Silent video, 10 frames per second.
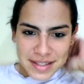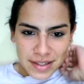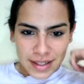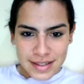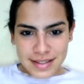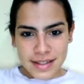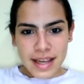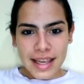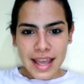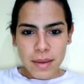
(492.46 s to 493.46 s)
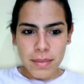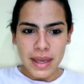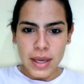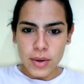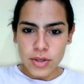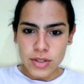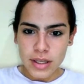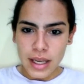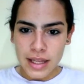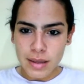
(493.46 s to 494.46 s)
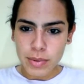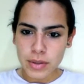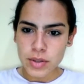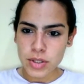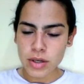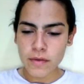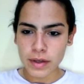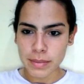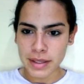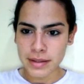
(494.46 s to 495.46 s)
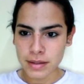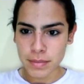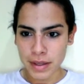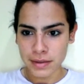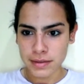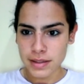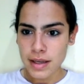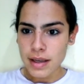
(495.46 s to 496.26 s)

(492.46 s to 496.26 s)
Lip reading: salts can be used in the production of fermented meat.